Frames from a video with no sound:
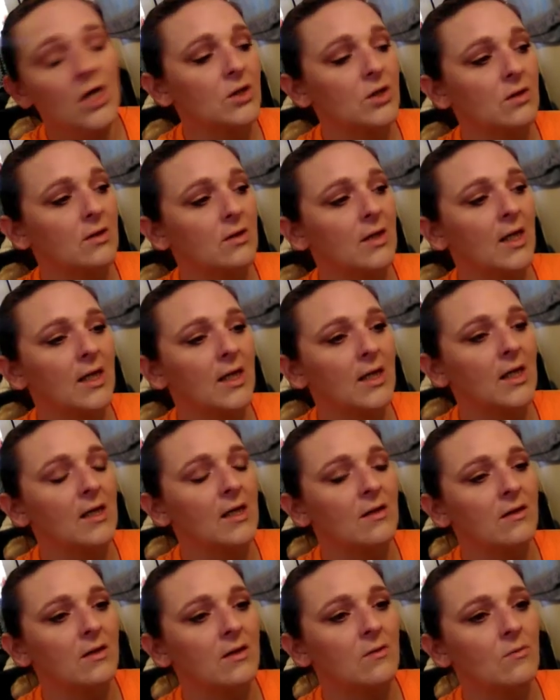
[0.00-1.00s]
You can
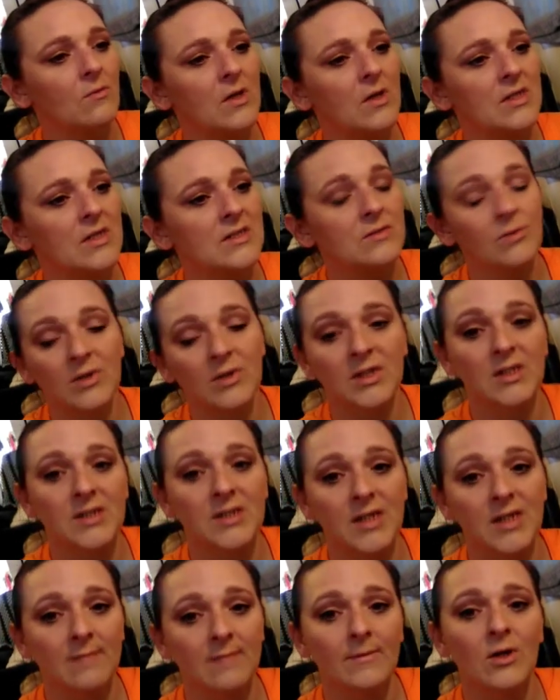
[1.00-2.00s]
get the ones with the
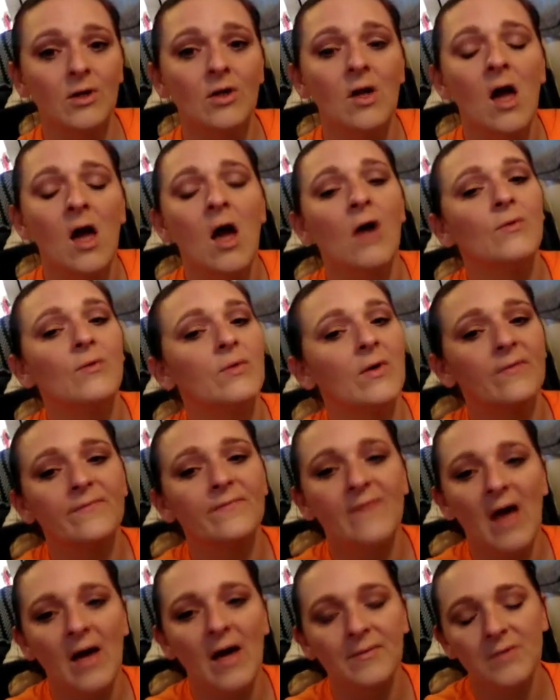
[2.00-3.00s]
dimmer for
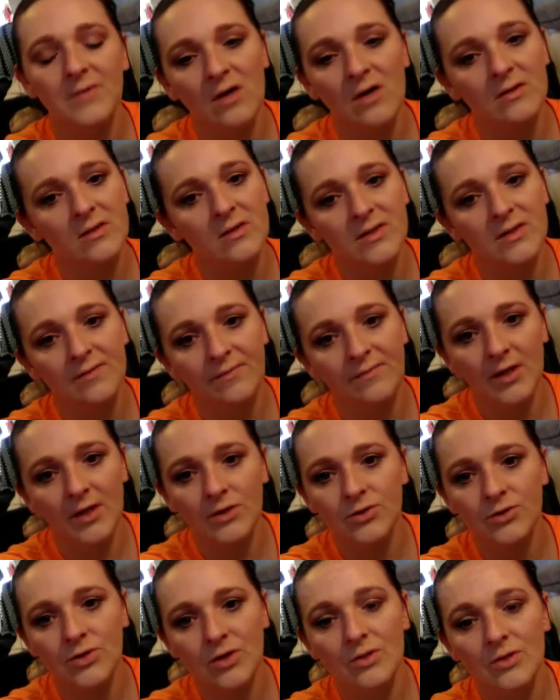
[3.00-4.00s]
$5 a
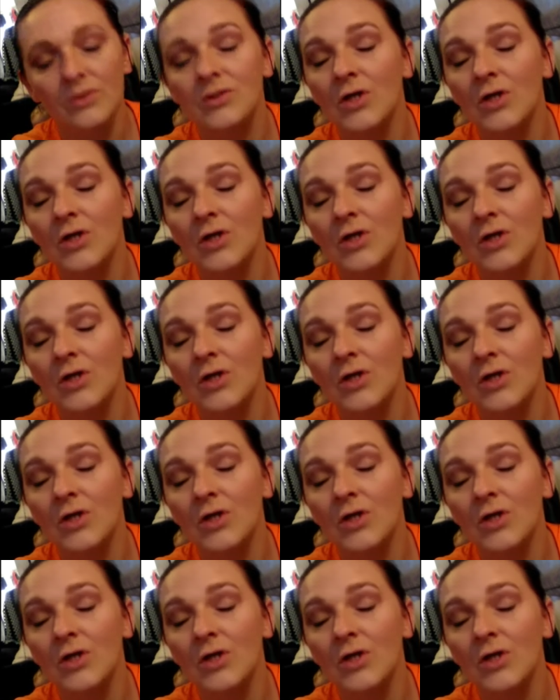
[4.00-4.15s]
fixture.